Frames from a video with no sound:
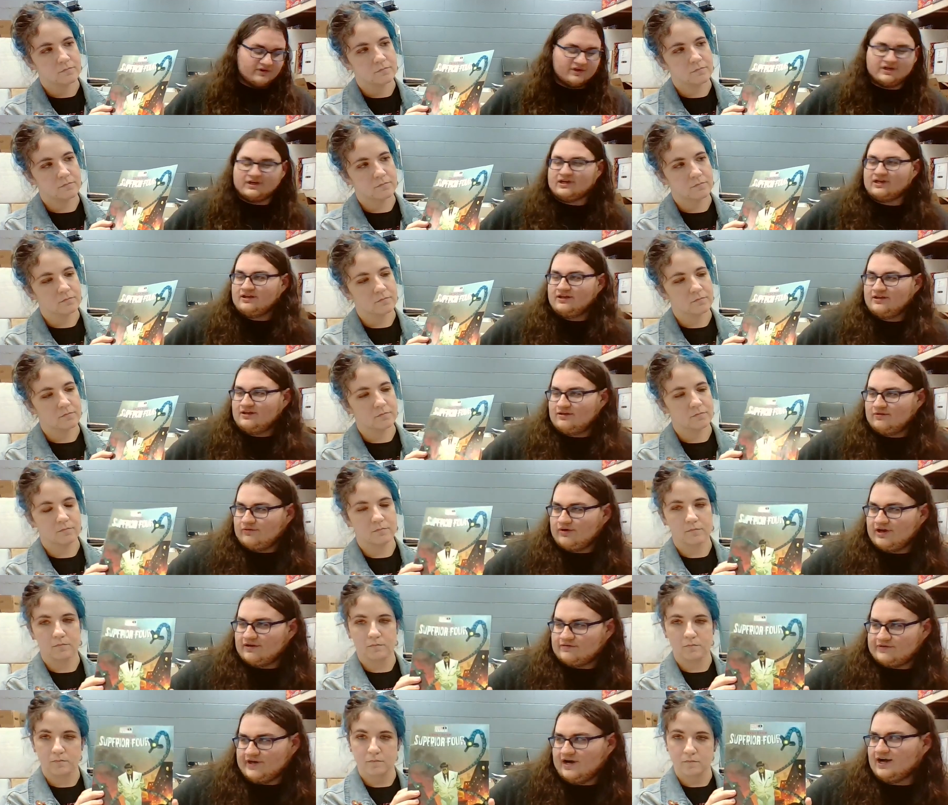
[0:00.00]
Speaker 1: uh, we
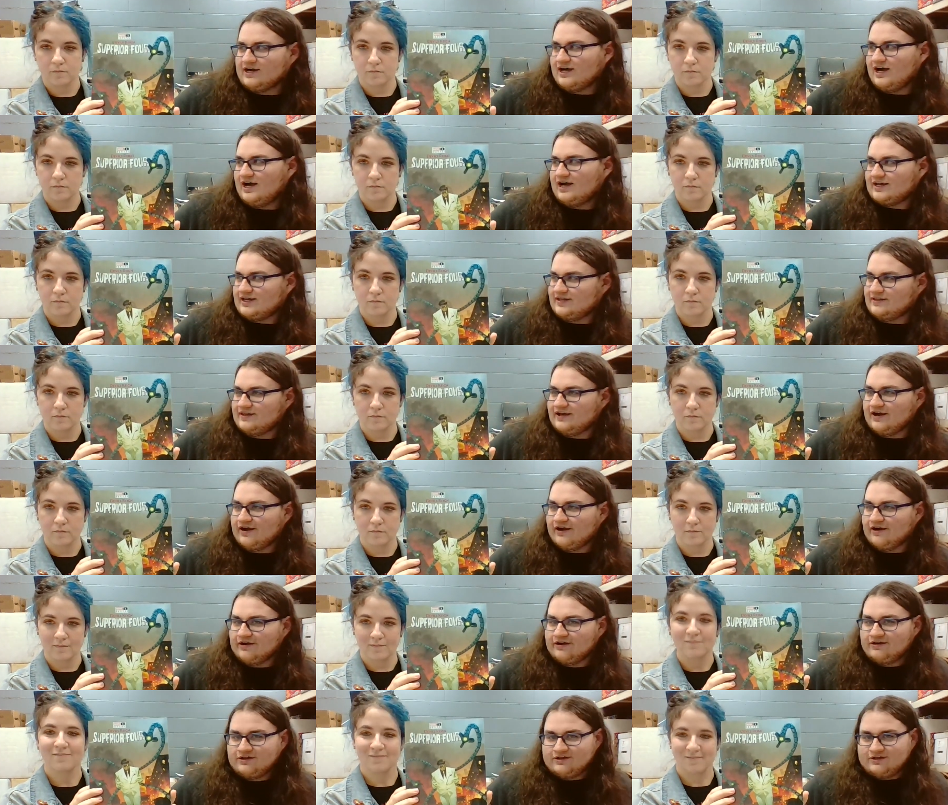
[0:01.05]
have Doc Ock in
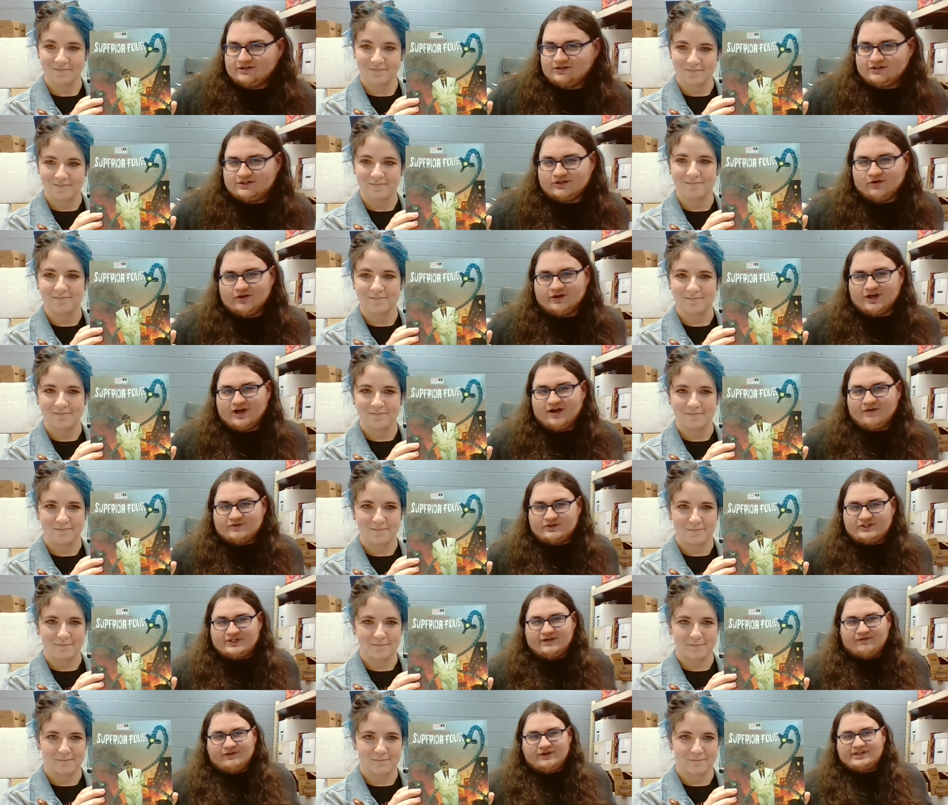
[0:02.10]
there showing off, which
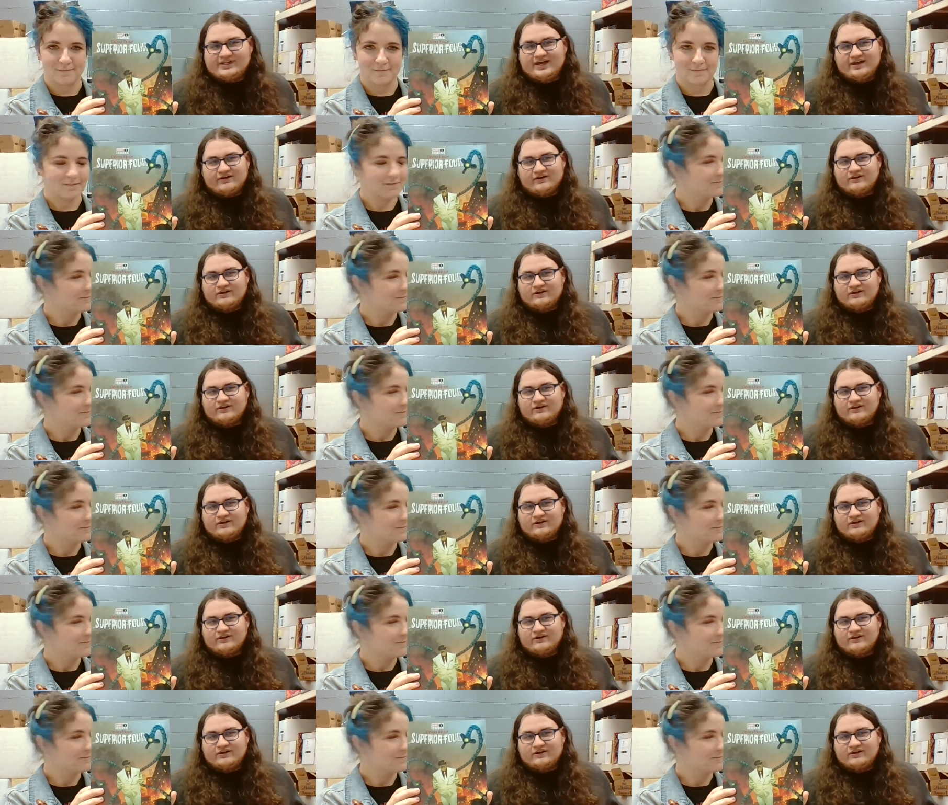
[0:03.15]
definitely take